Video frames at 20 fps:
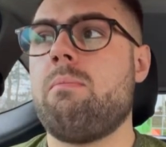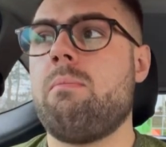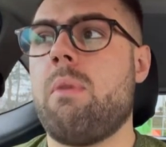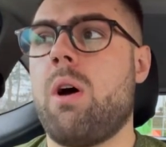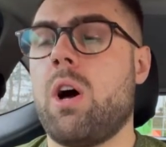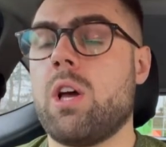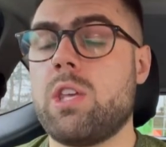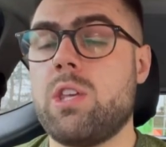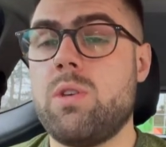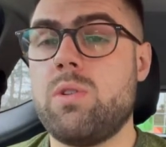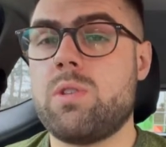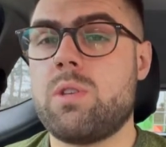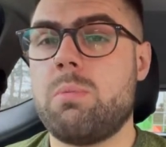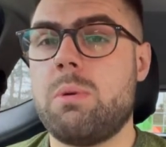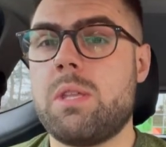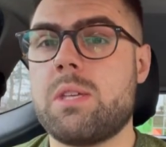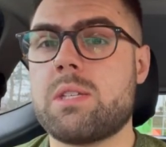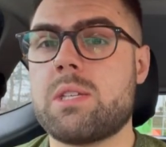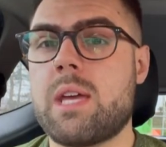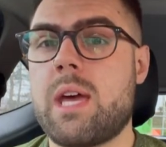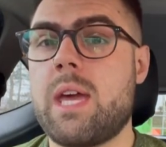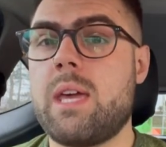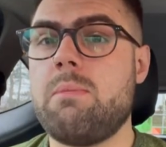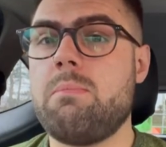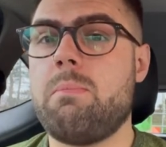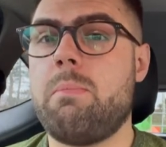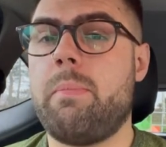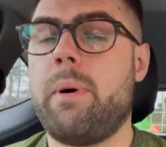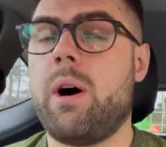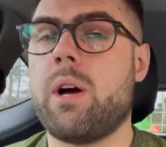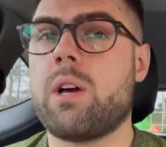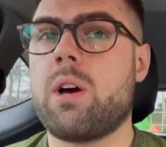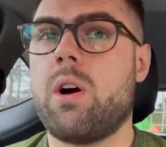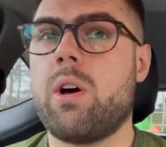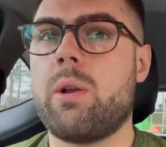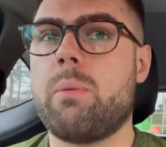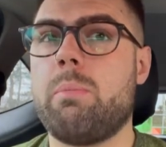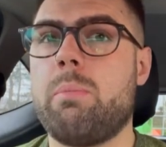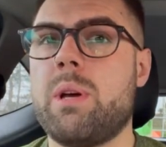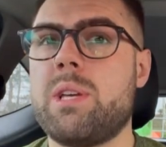I used to be the same, but I kind
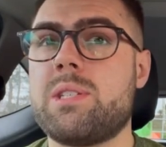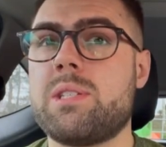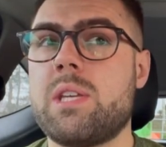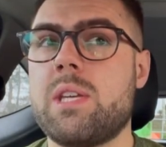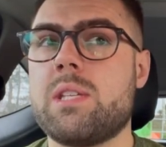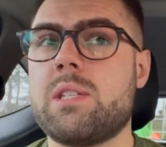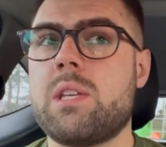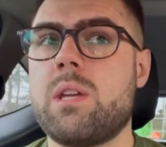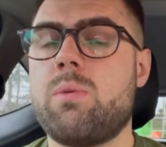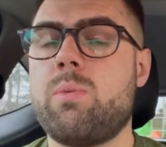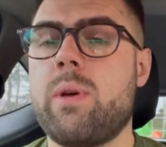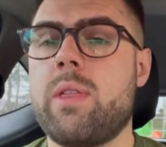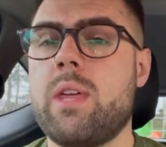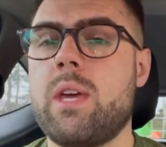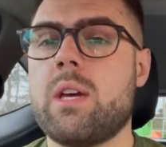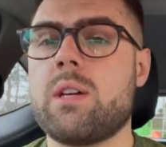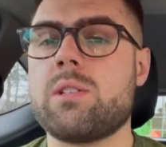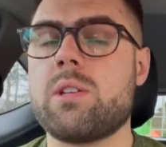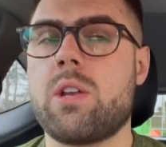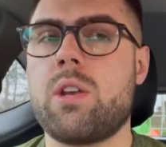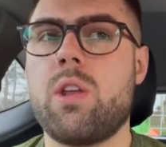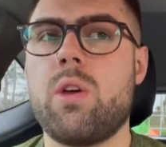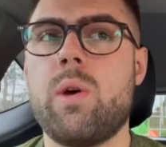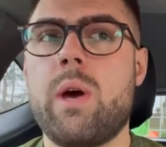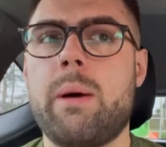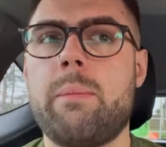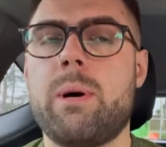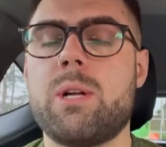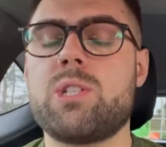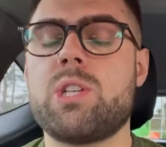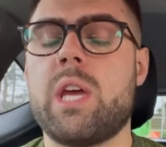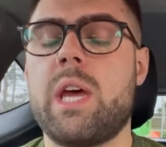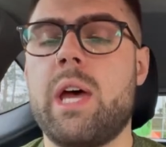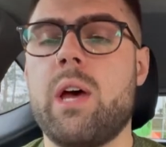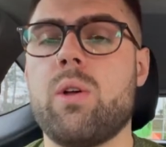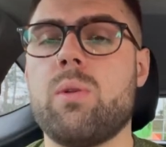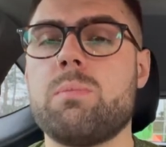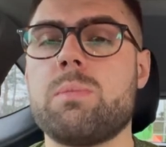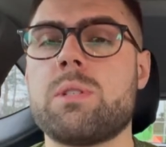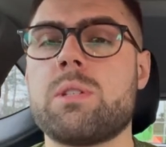of persisted with it because I knew how much it
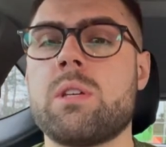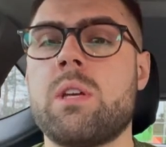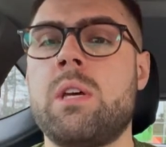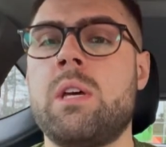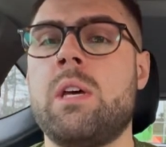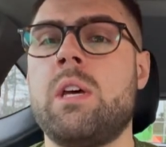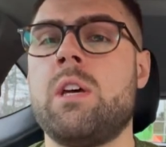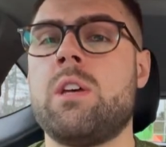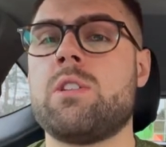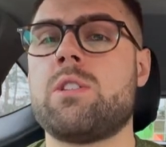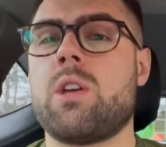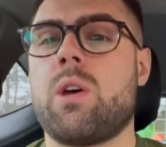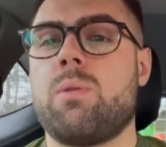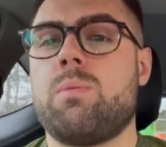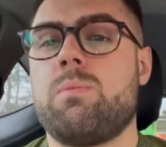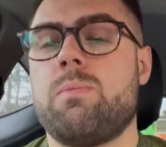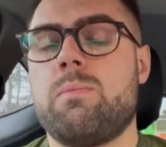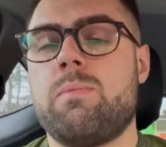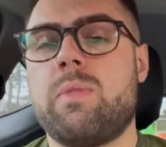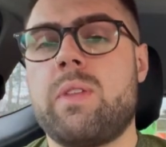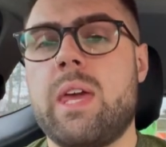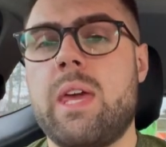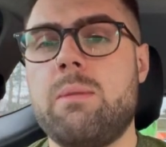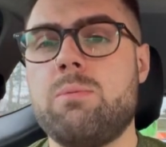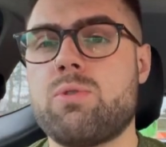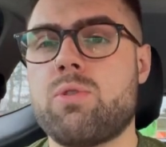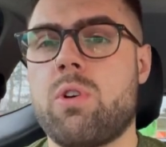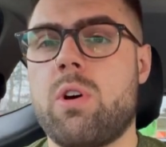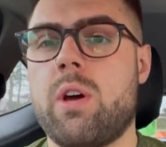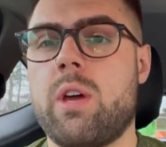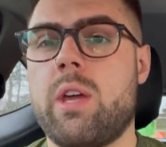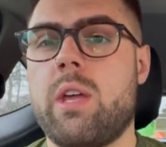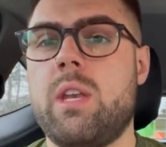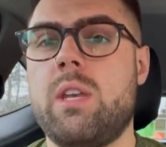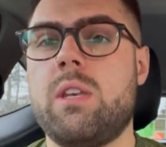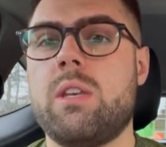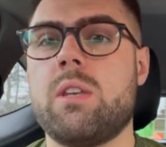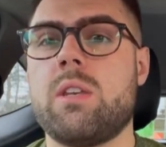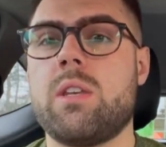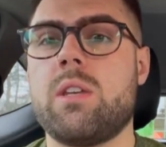helps. So keep
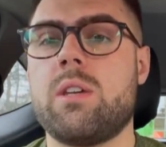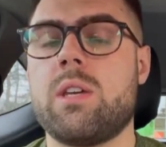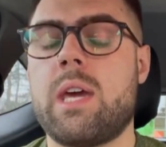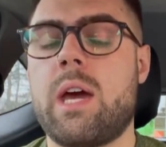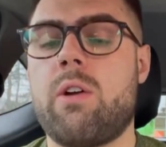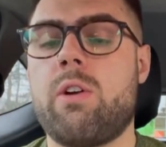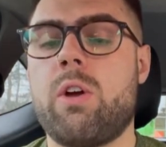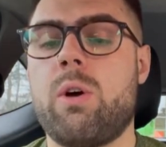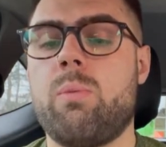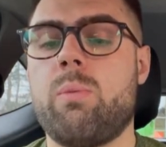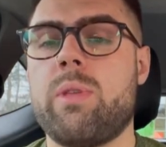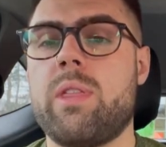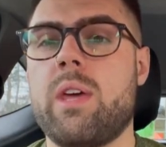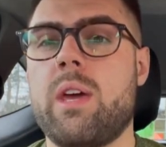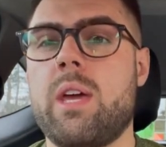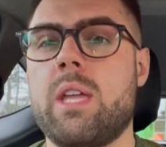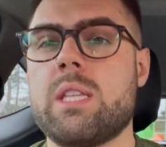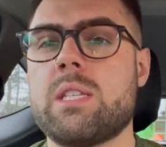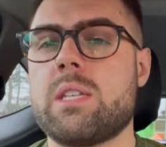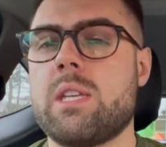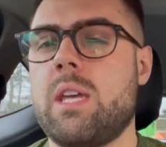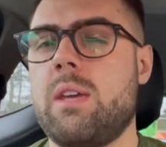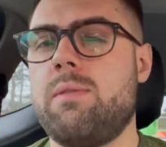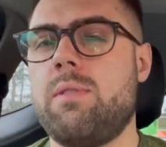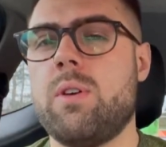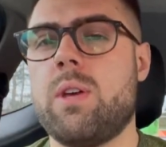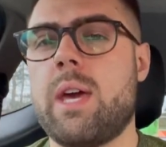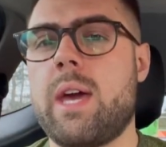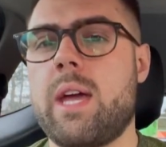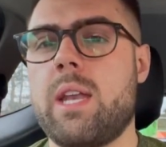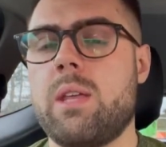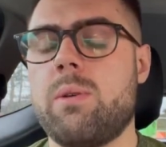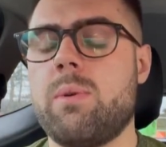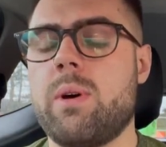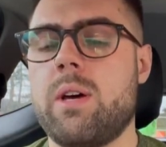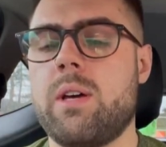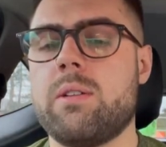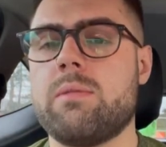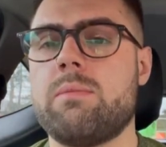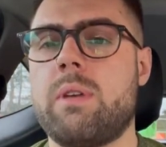trying, carry on with it and see if you get
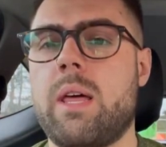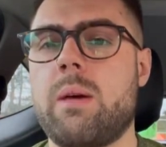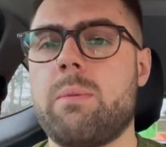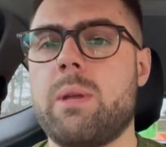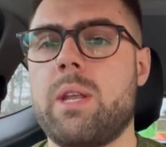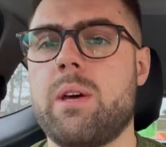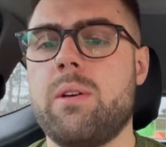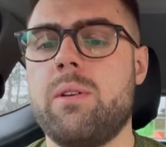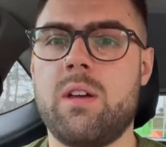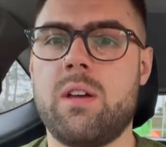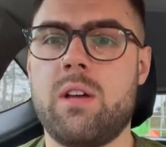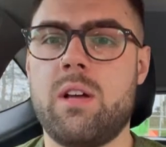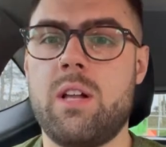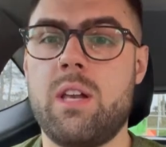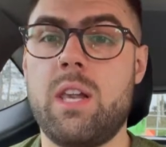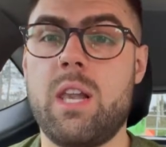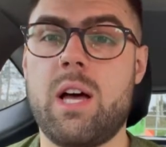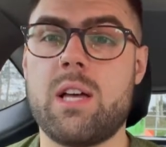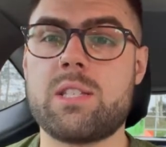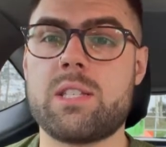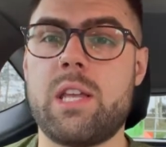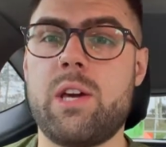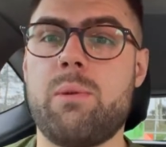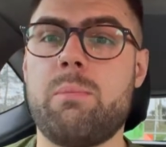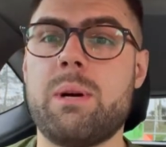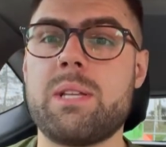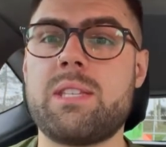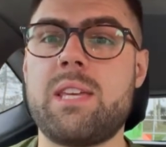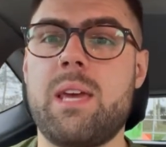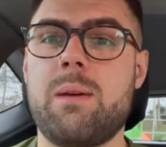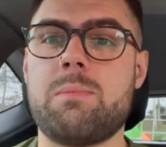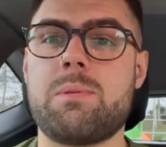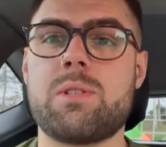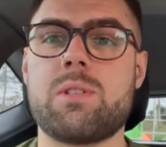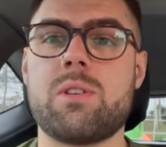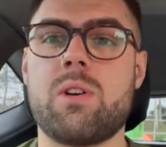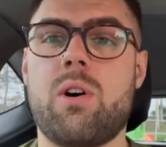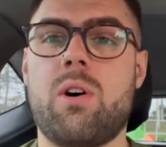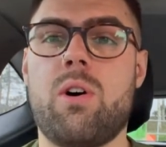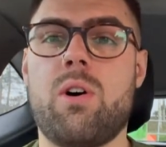anywhere. Let me know. Lastly, on my tips
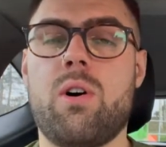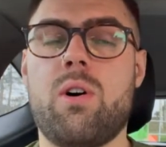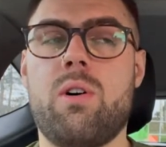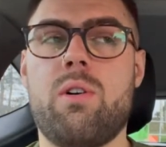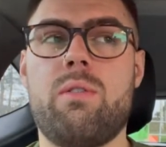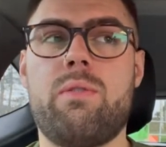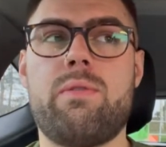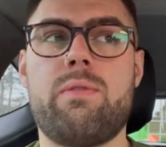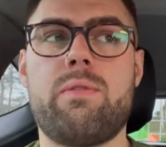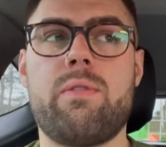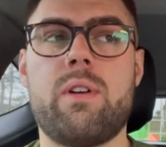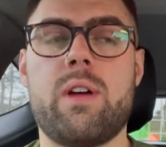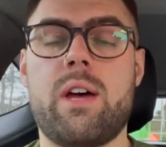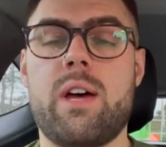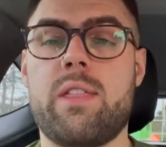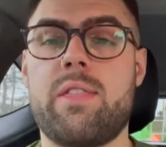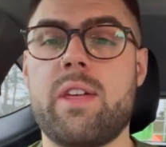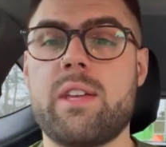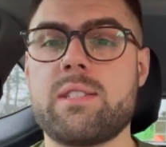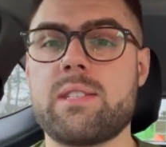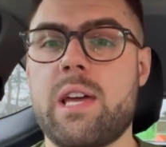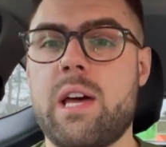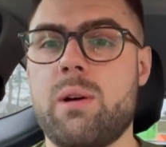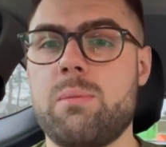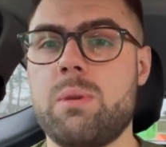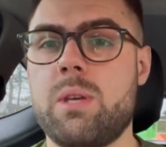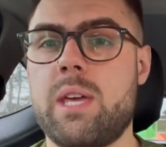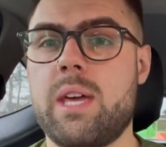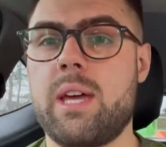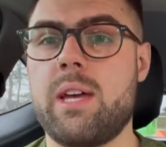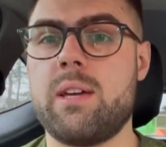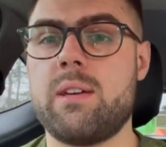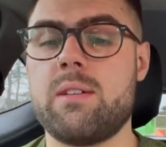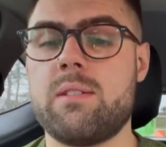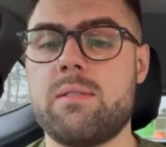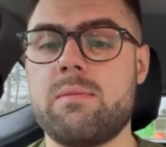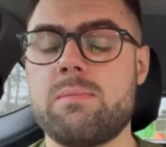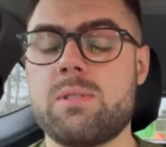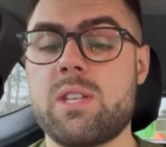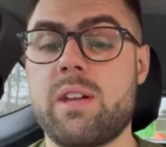of things to help you get
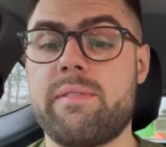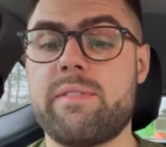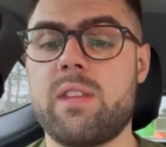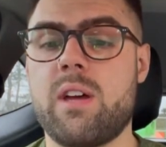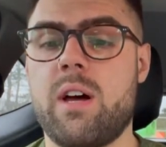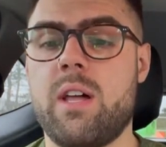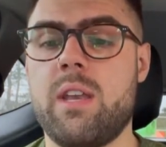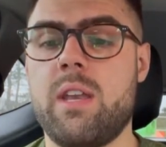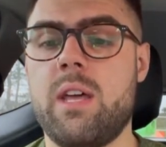stuff done